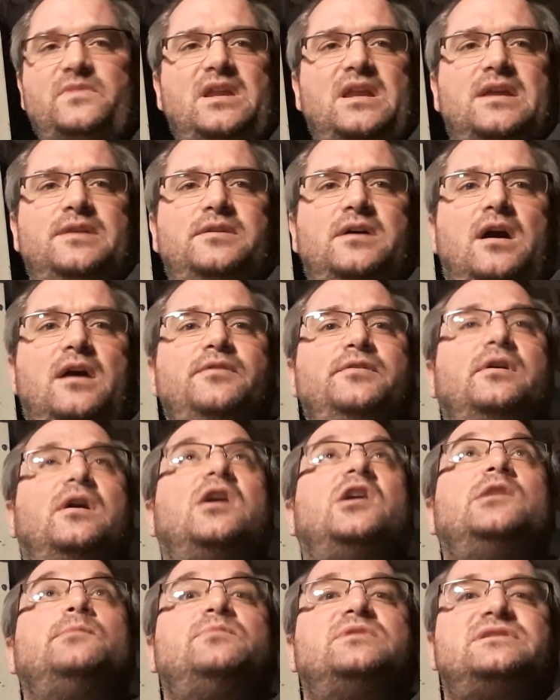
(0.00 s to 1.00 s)
and the other
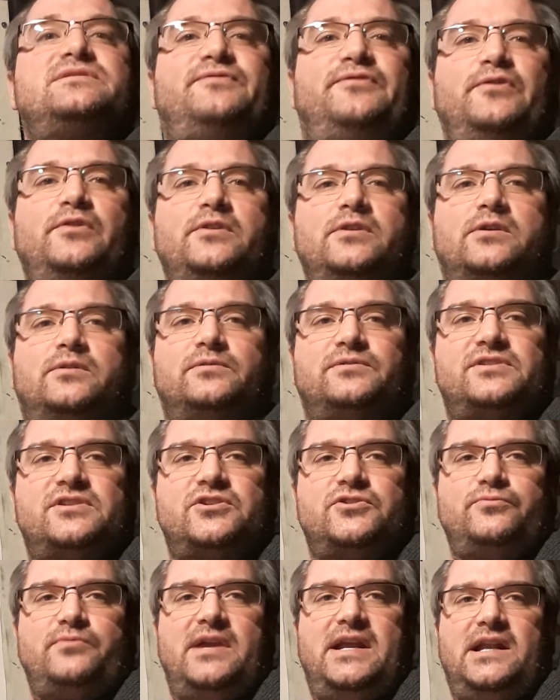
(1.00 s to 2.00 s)
arm was vertical,
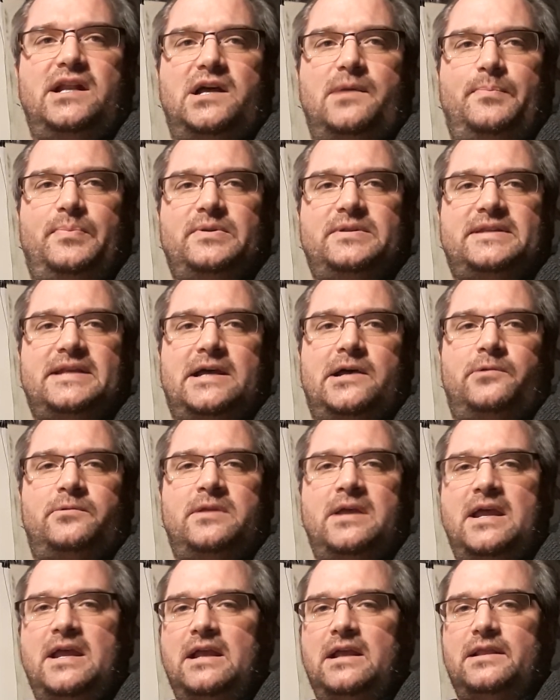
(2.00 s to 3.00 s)
straight up and
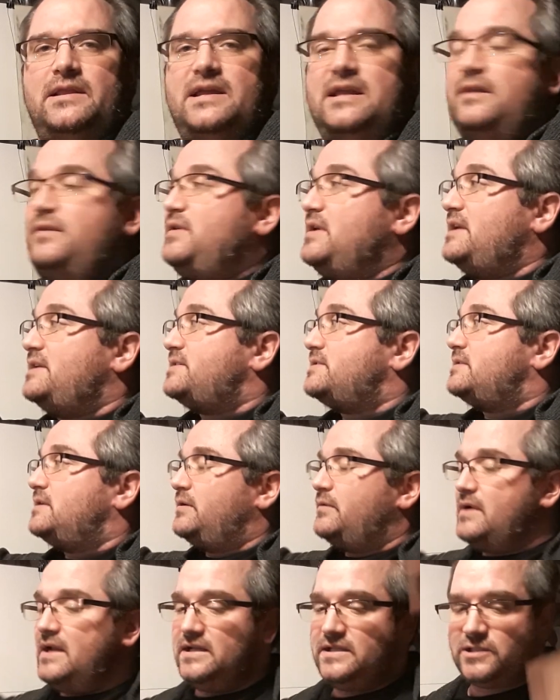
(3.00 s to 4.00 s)
down like this,
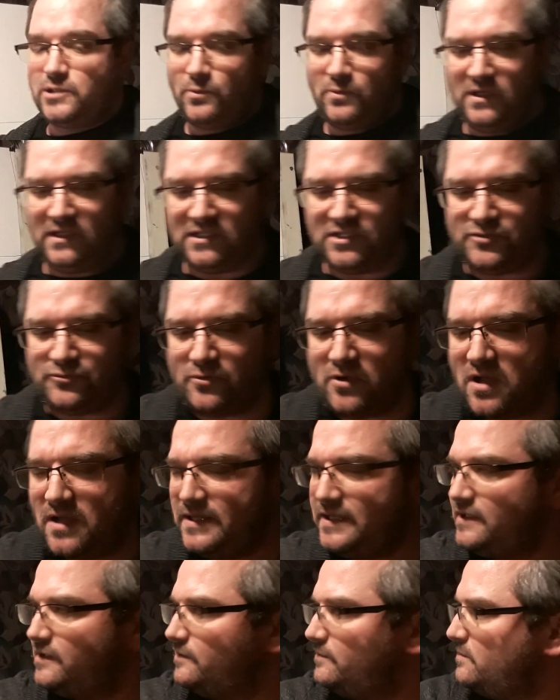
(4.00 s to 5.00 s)
right? So we're going to draw
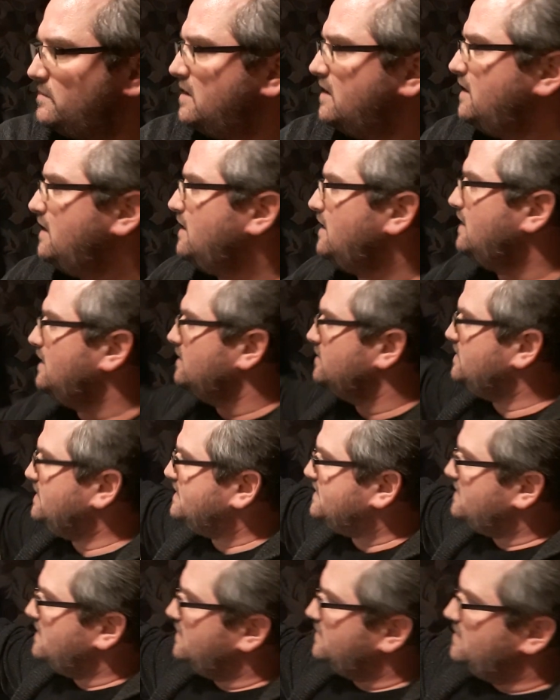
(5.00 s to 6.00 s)
him
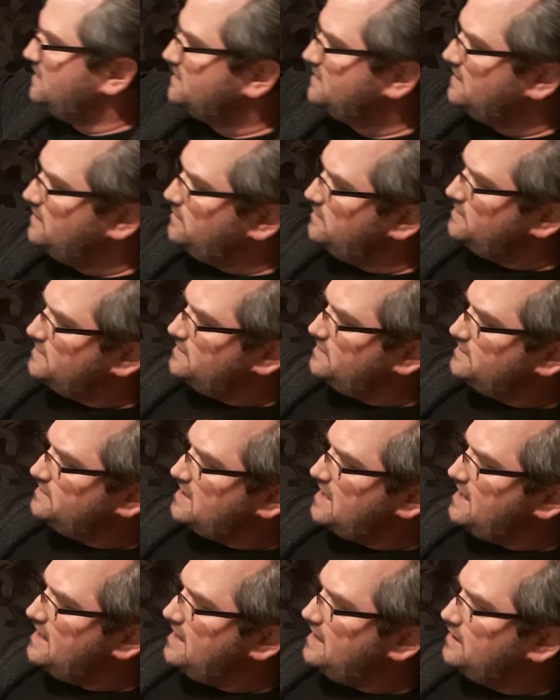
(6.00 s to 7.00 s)
just like this. Here's his
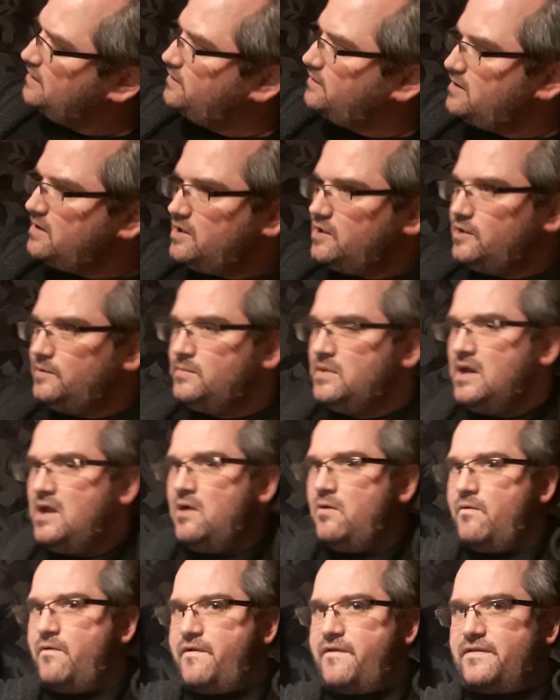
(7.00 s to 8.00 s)
diagonal arm,
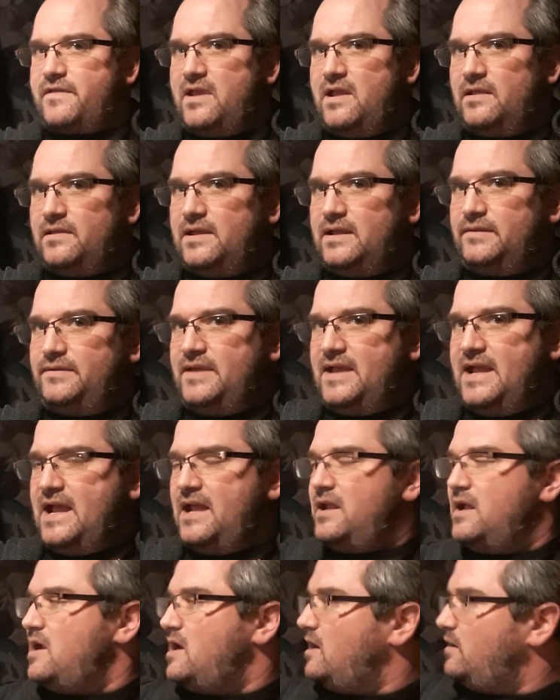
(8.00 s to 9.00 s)
like
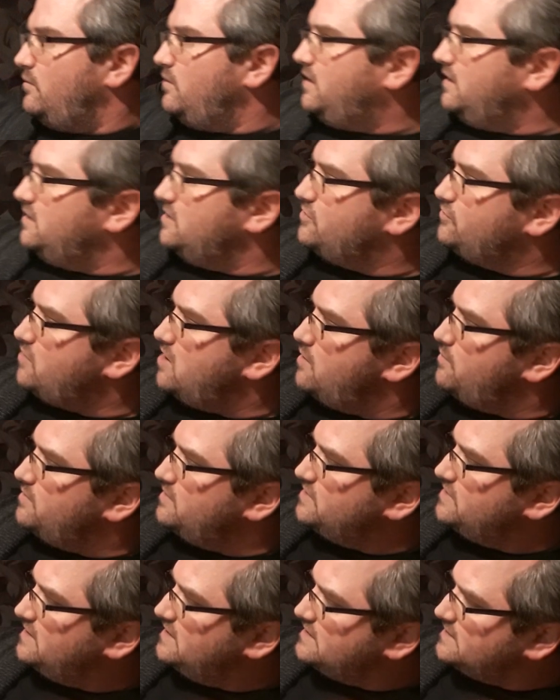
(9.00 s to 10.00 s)
that. We're going to draw
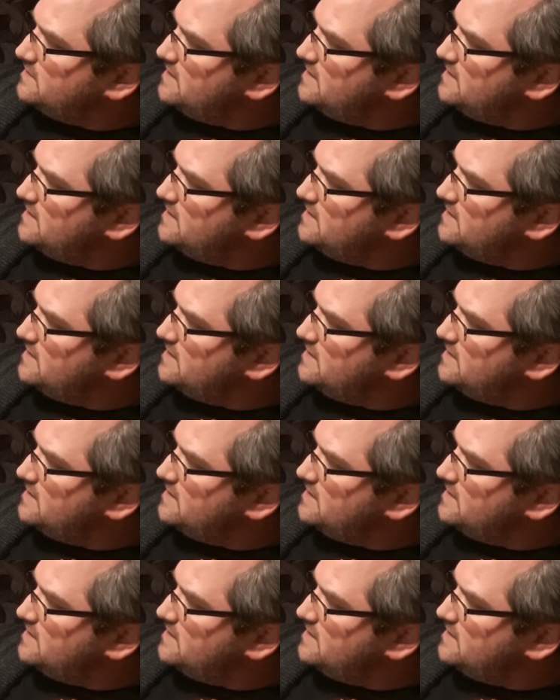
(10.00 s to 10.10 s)
one just